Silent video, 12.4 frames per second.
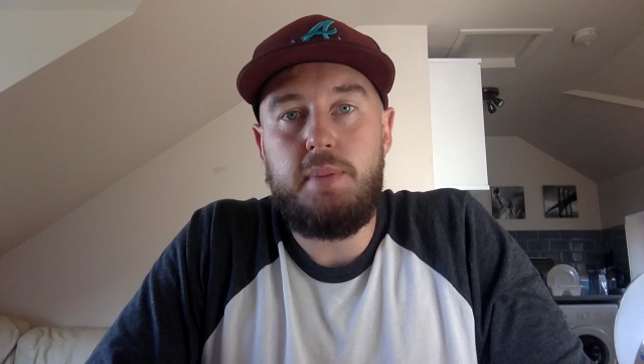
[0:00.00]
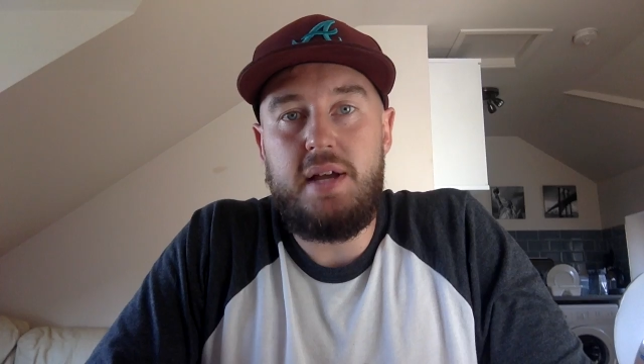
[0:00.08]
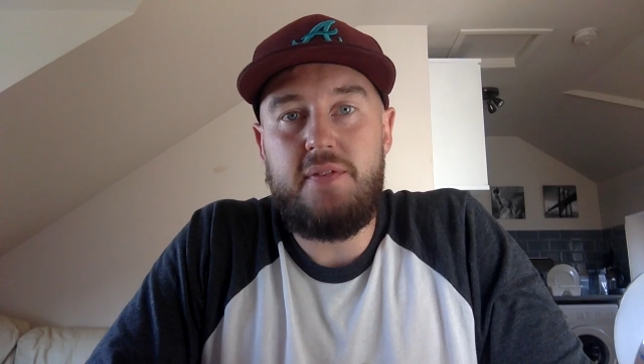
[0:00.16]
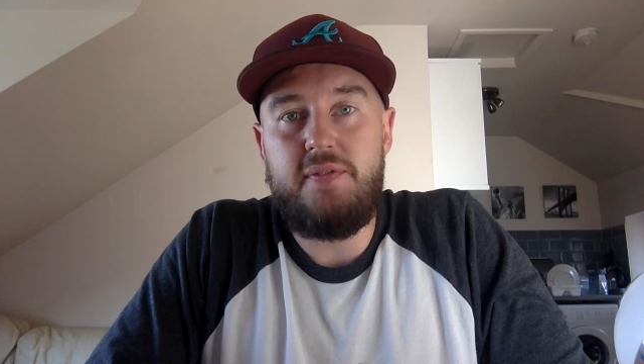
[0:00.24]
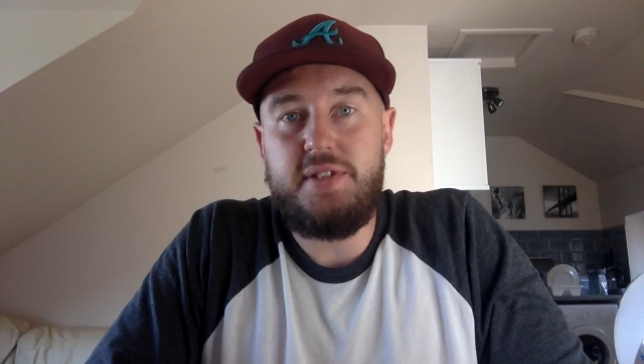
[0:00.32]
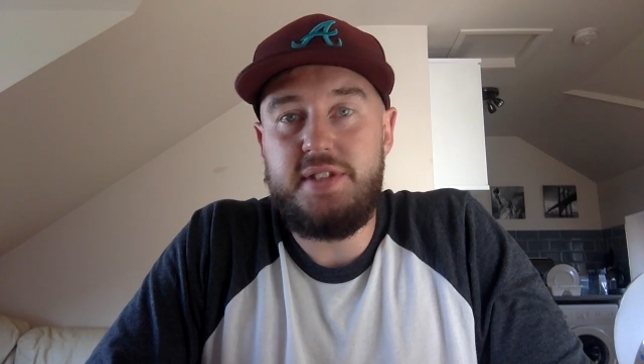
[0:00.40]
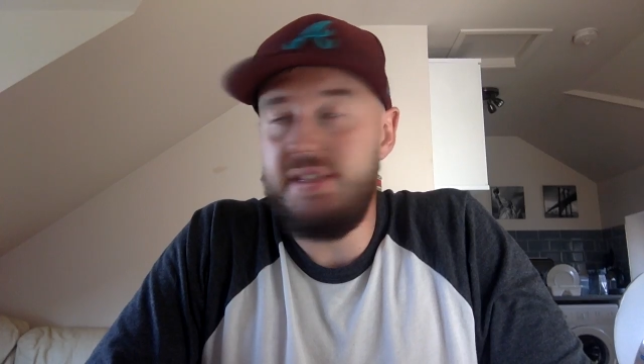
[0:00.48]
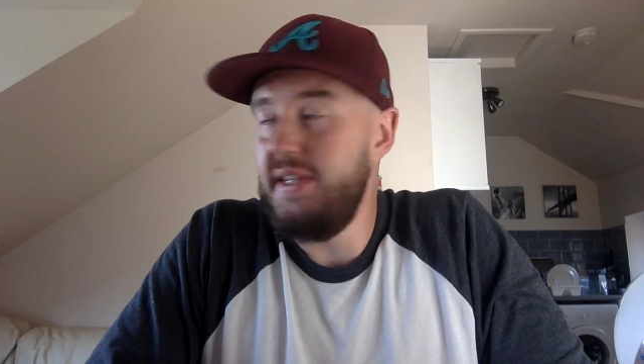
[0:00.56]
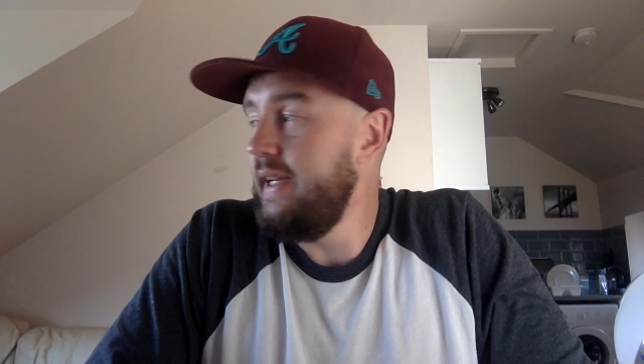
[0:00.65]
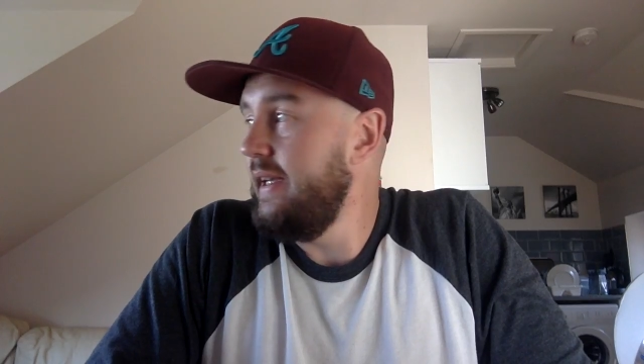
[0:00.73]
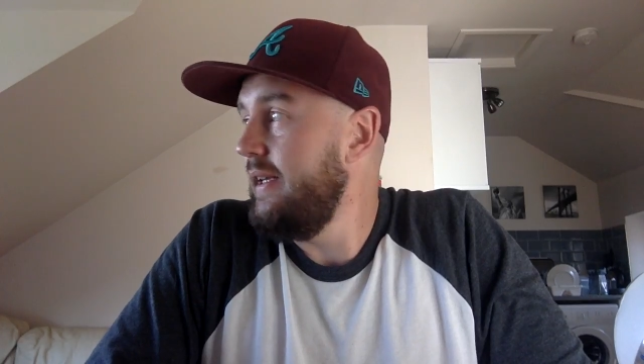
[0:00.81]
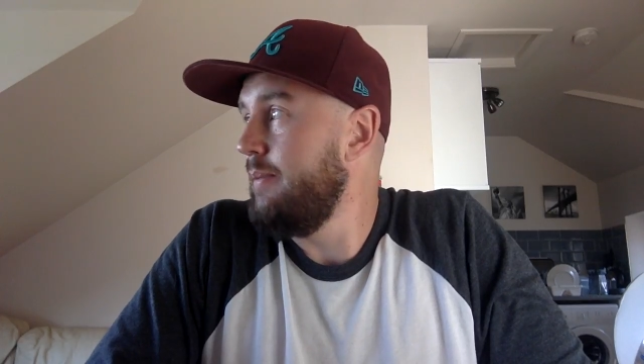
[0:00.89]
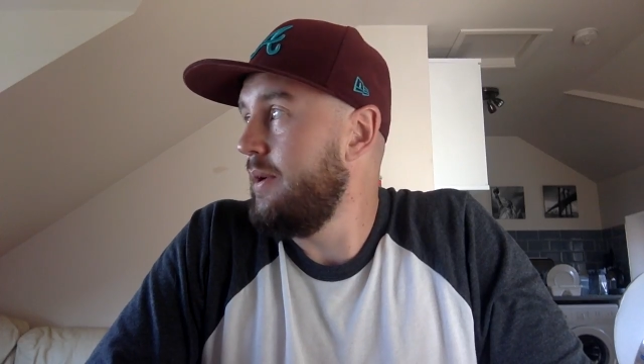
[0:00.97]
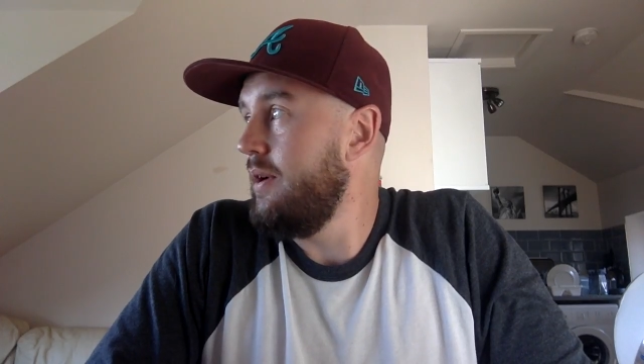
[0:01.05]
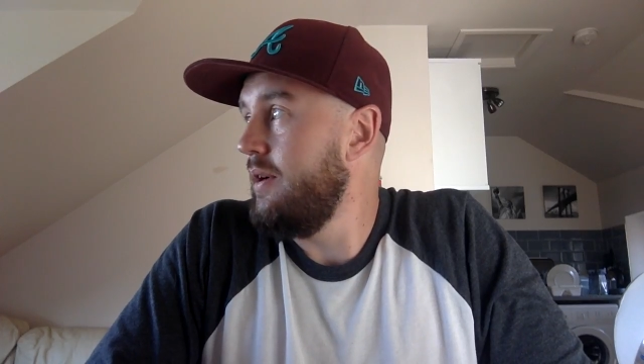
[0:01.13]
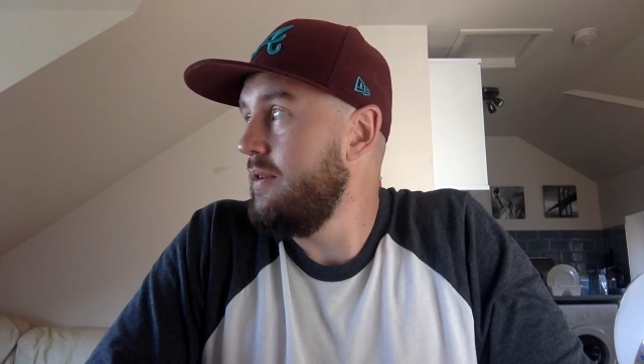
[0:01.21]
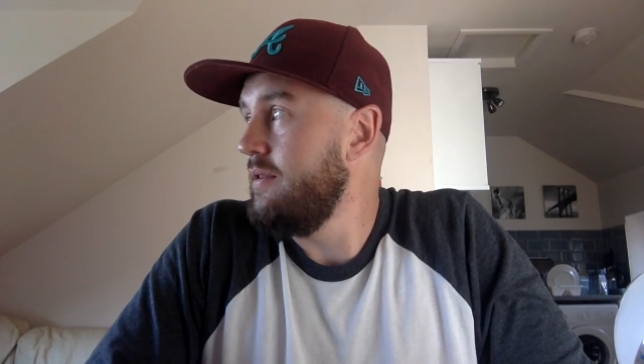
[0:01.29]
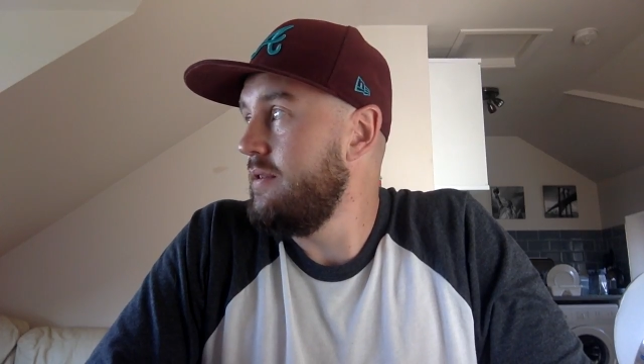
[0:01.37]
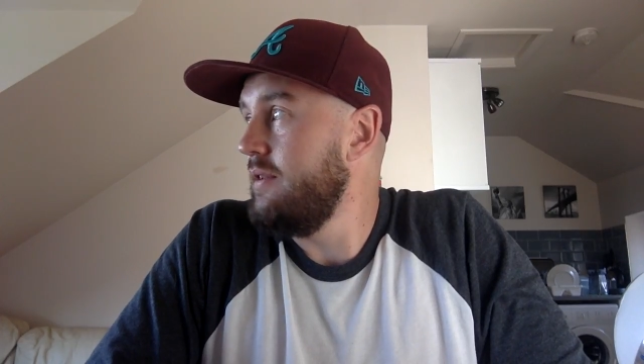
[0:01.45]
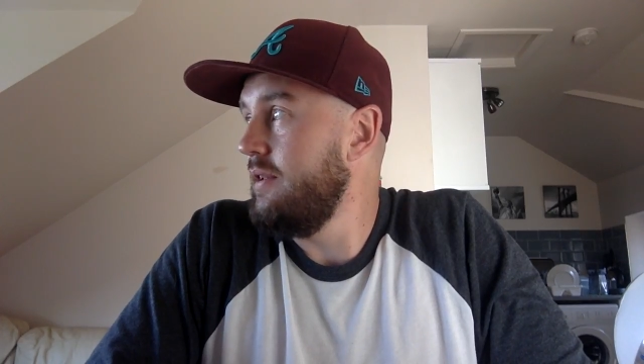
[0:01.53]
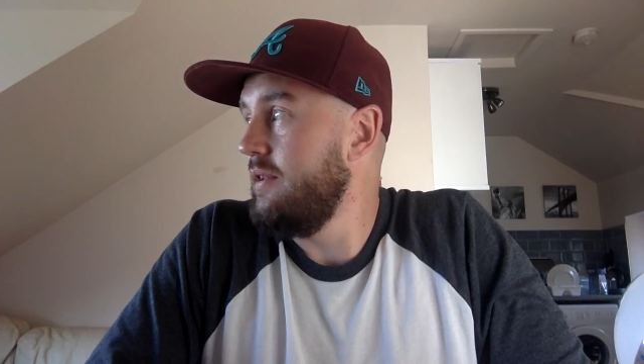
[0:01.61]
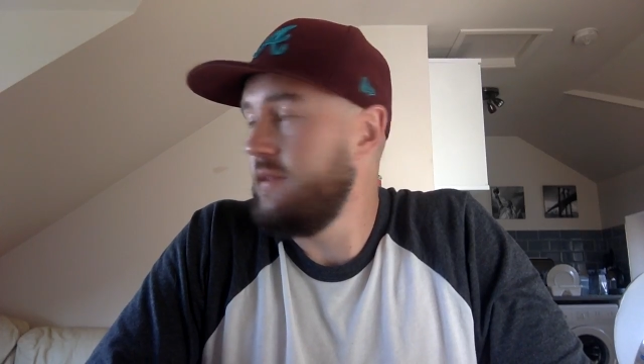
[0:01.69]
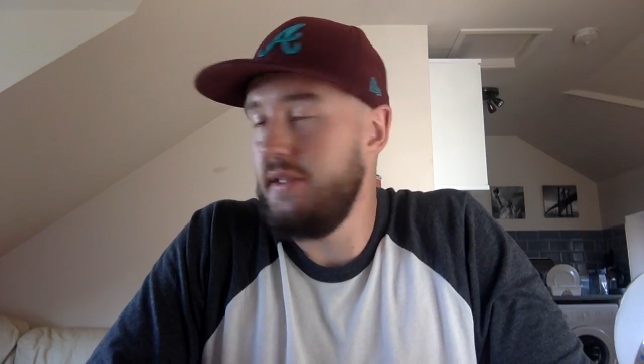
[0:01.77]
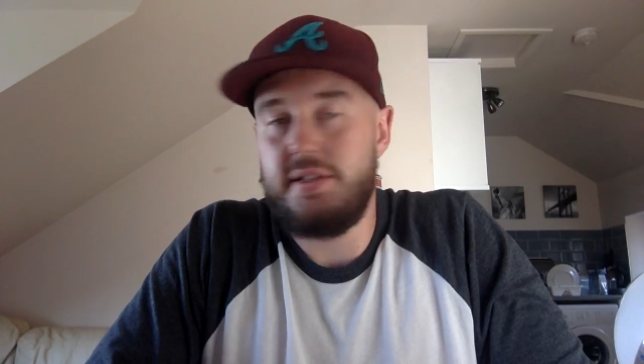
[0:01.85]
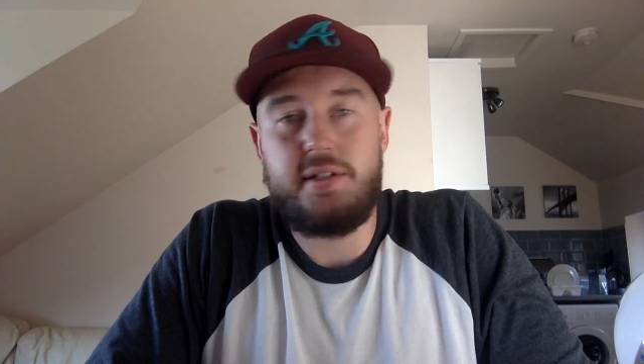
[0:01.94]
plan for today because it looks
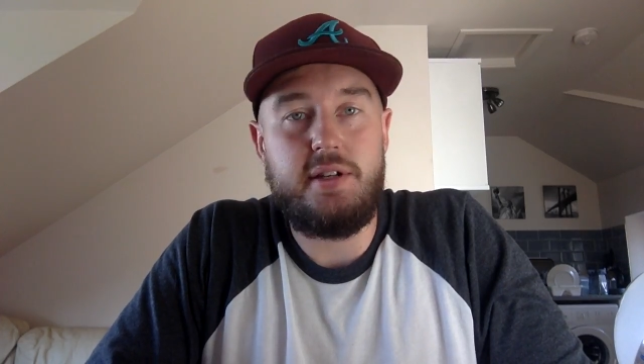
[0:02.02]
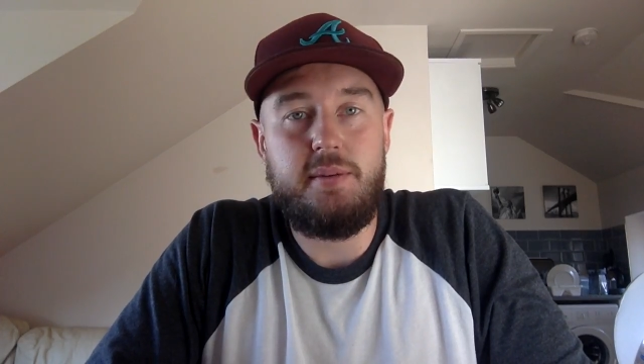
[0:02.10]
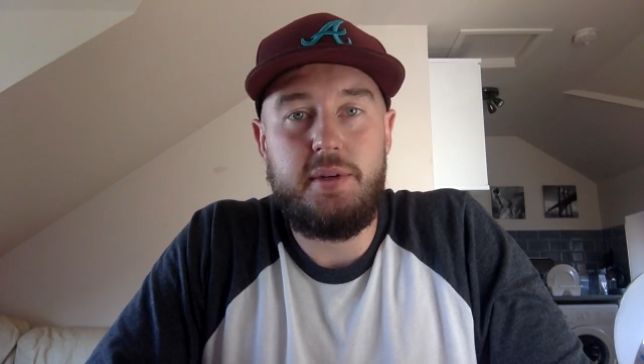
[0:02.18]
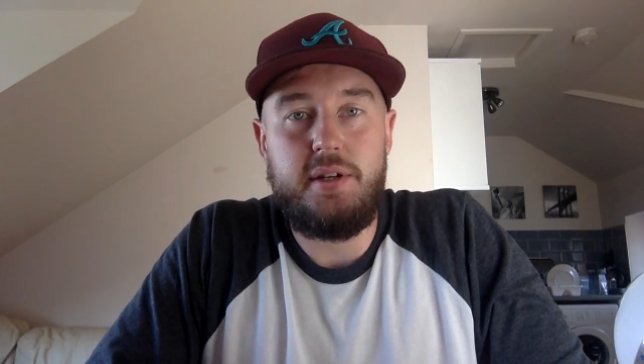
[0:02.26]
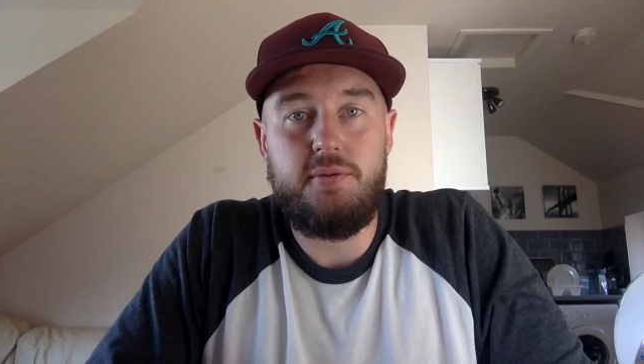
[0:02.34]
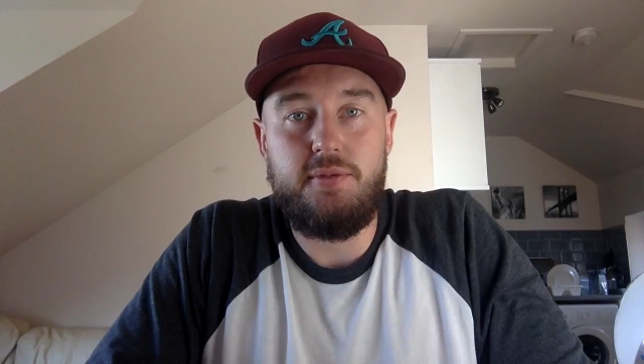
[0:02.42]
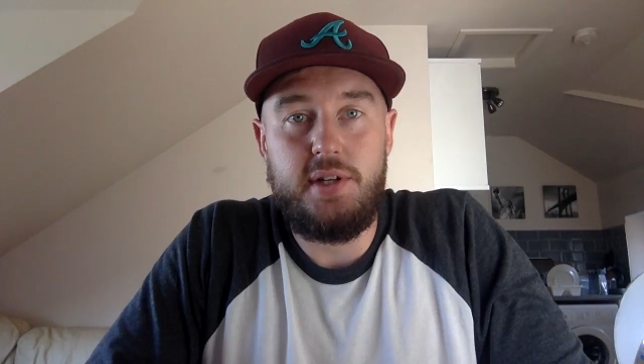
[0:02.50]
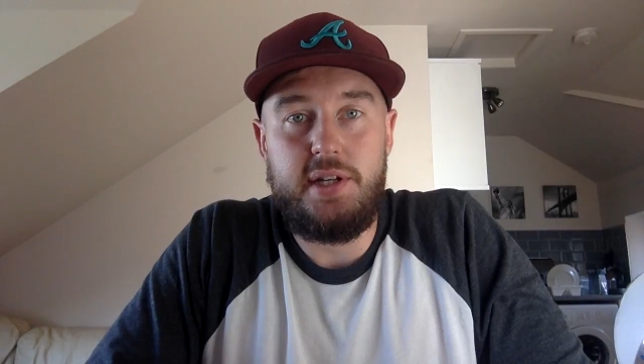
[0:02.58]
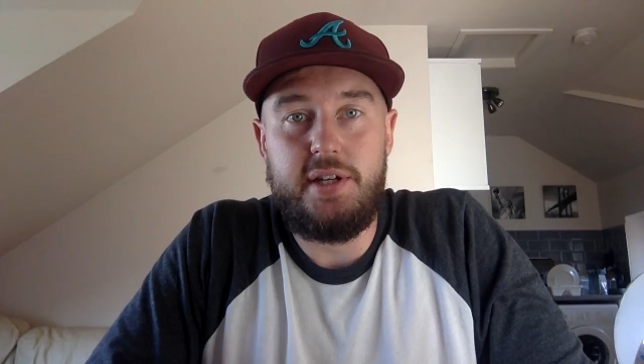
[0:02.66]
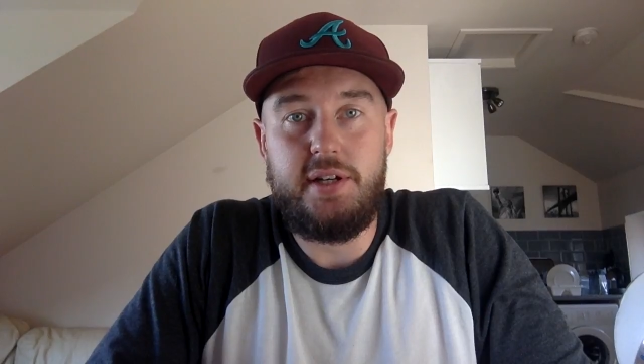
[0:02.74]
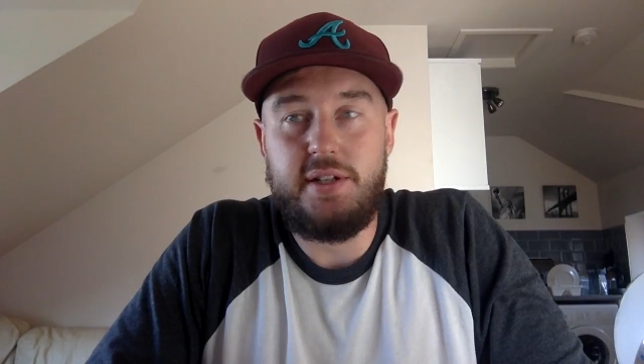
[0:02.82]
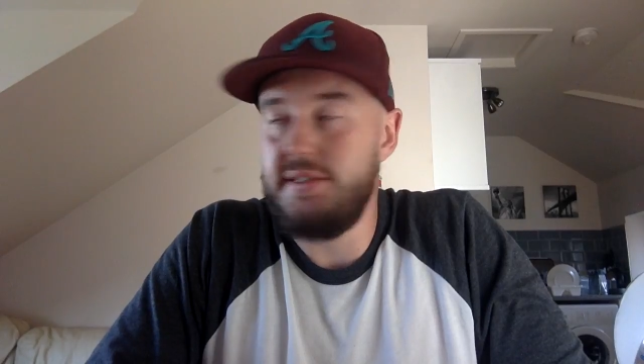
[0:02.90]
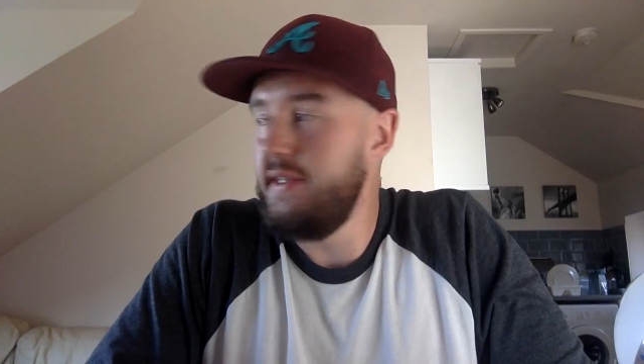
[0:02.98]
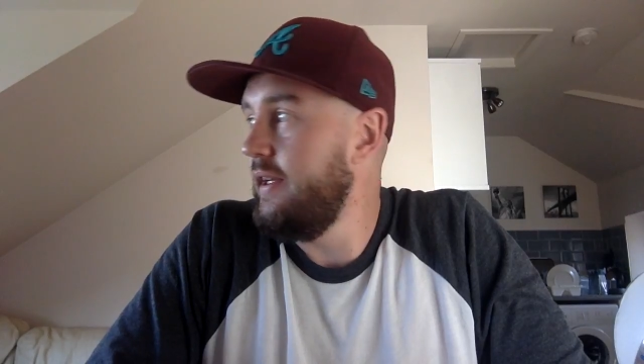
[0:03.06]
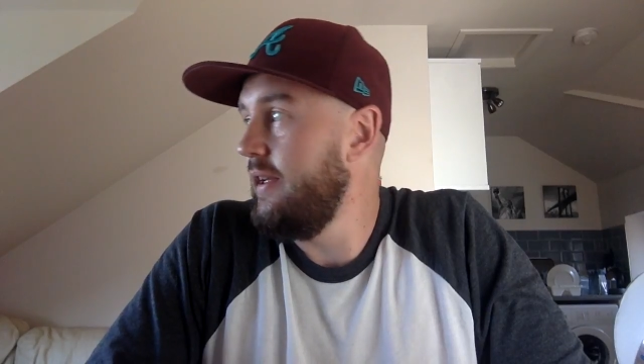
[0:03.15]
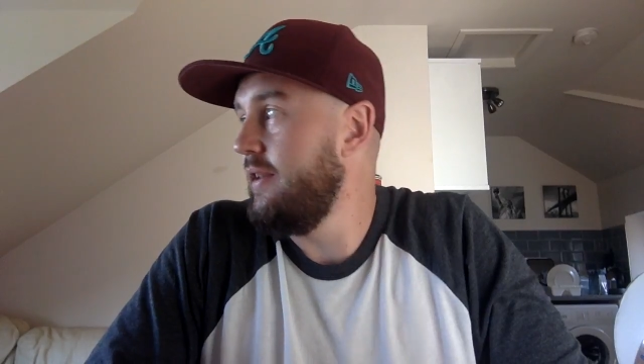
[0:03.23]
like it's going to be a really nice day.